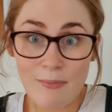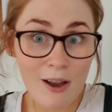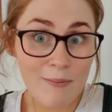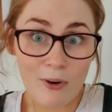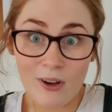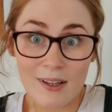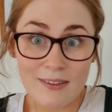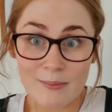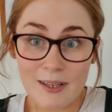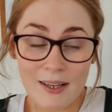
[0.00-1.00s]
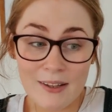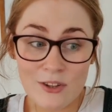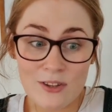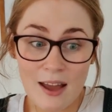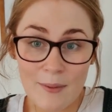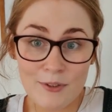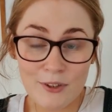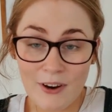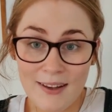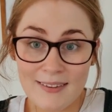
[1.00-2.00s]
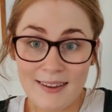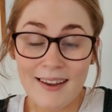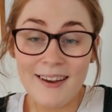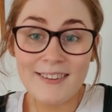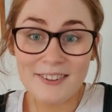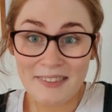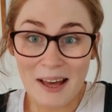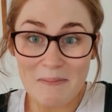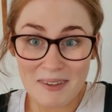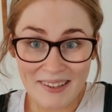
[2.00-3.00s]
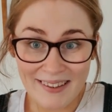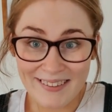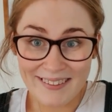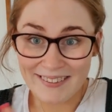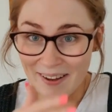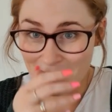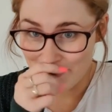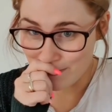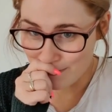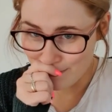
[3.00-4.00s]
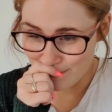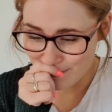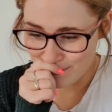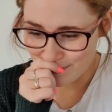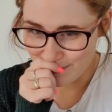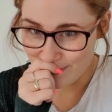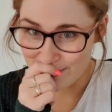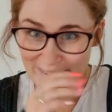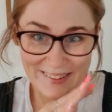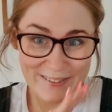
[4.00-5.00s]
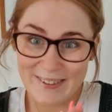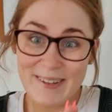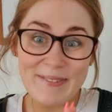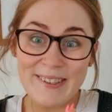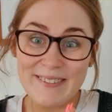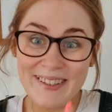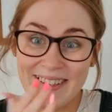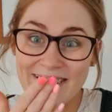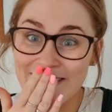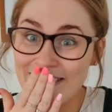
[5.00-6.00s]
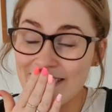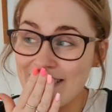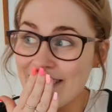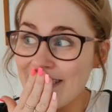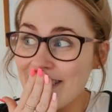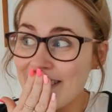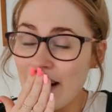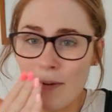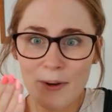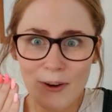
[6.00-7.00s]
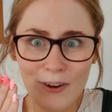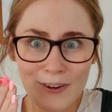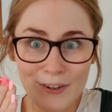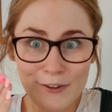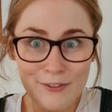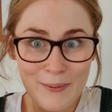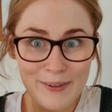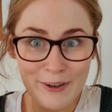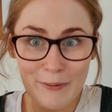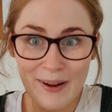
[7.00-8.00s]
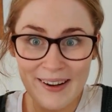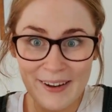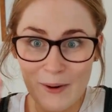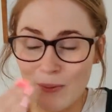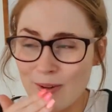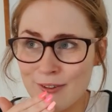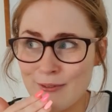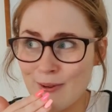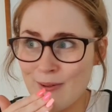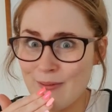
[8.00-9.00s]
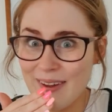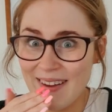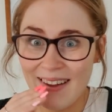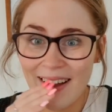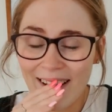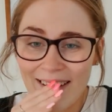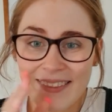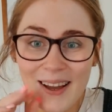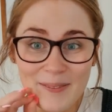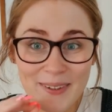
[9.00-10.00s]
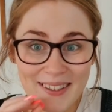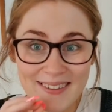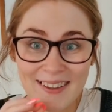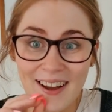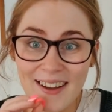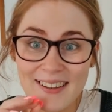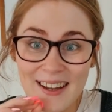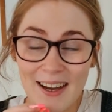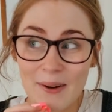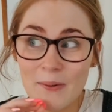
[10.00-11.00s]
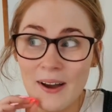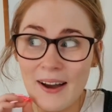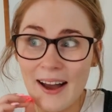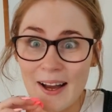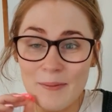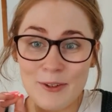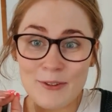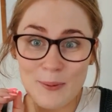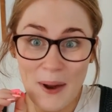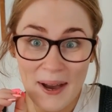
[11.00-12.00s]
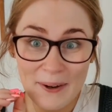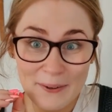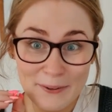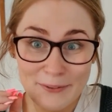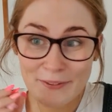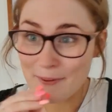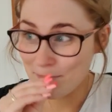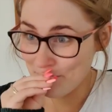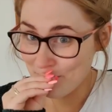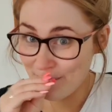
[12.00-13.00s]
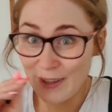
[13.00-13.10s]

it's just mind-boggling to me. Like, it's just absolutely crazy. So that means, I literally can't believe this. Oh my God, I just felt myself welling out. What is wrong with me? That means I now am 12